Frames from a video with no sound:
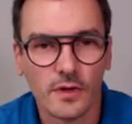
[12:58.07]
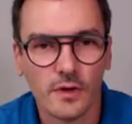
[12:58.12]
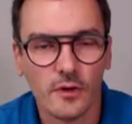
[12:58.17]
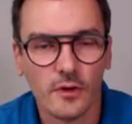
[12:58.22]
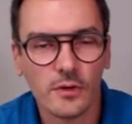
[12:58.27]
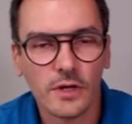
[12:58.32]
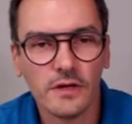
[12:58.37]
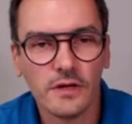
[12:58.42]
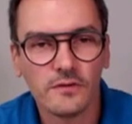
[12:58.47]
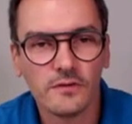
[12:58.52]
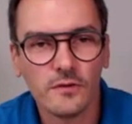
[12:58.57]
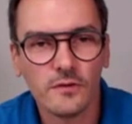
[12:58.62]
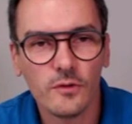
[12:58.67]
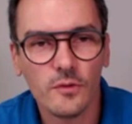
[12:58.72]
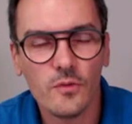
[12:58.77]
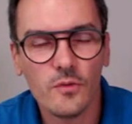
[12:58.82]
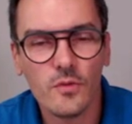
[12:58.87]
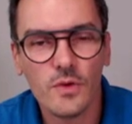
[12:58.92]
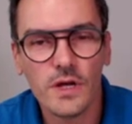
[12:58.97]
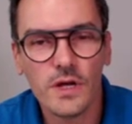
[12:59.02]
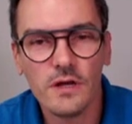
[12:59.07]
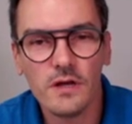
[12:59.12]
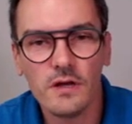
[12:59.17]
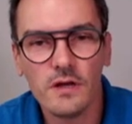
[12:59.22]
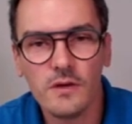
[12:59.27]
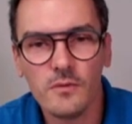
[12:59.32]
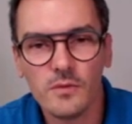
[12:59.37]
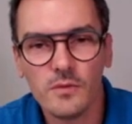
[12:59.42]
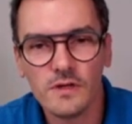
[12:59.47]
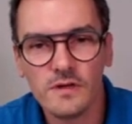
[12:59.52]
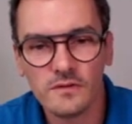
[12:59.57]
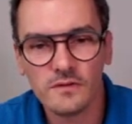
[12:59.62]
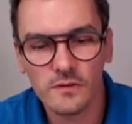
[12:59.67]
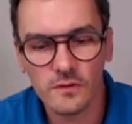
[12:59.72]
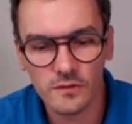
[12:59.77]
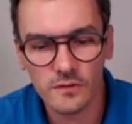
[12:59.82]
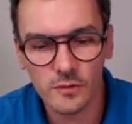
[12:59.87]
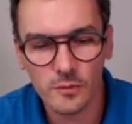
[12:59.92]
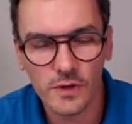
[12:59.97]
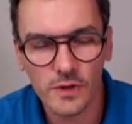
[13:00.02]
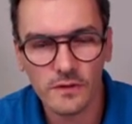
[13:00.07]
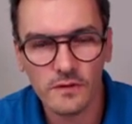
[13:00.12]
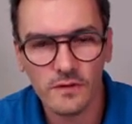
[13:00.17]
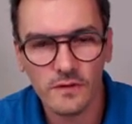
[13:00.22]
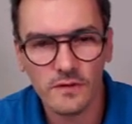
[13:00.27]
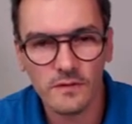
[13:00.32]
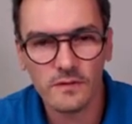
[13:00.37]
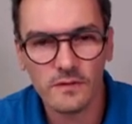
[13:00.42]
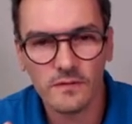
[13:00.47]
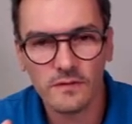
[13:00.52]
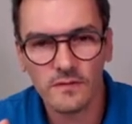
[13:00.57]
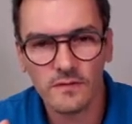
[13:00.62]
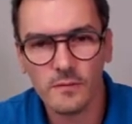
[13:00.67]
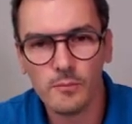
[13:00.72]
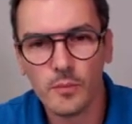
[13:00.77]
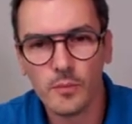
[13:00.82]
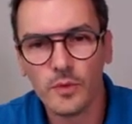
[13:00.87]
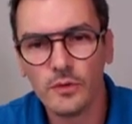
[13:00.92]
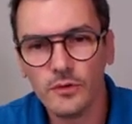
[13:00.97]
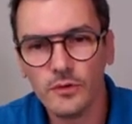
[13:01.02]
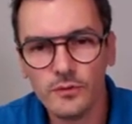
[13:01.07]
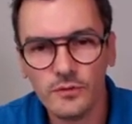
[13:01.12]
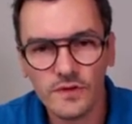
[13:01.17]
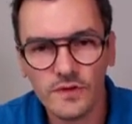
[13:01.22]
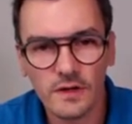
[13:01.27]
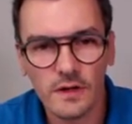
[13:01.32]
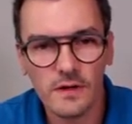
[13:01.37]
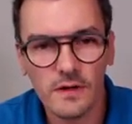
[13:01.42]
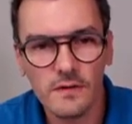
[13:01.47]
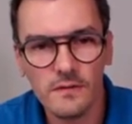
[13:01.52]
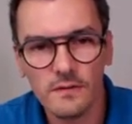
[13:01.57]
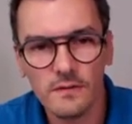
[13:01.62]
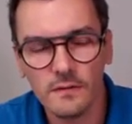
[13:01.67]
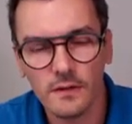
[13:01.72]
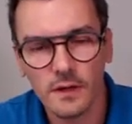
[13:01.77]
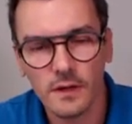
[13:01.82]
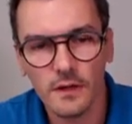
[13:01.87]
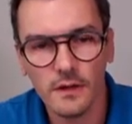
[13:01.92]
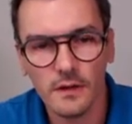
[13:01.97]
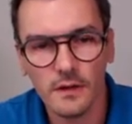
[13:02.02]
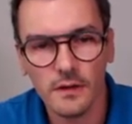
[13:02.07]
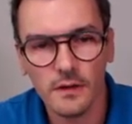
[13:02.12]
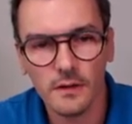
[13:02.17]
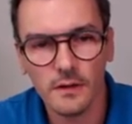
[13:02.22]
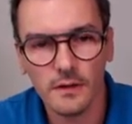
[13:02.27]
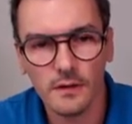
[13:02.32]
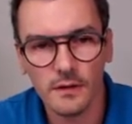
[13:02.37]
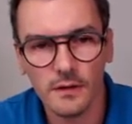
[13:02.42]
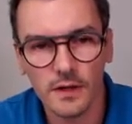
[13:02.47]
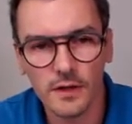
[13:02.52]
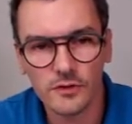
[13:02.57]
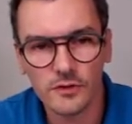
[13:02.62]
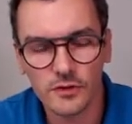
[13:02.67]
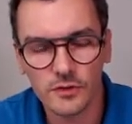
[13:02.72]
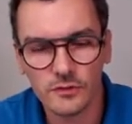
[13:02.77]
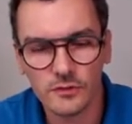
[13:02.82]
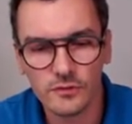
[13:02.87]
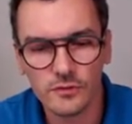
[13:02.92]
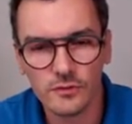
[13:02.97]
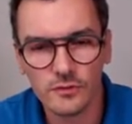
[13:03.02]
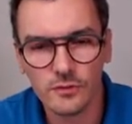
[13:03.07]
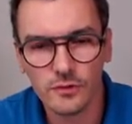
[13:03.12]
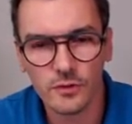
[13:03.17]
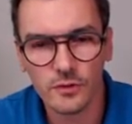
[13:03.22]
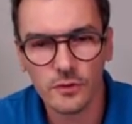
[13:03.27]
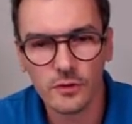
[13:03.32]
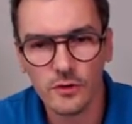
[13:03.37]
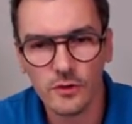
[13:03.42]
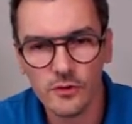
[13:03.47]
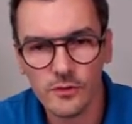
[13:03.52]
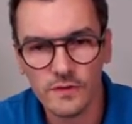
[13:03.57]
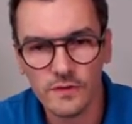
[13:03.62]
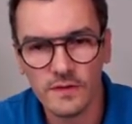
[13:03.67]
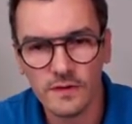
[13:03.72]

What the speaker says: Okay, so we discussed about this simple use case. And just to conclude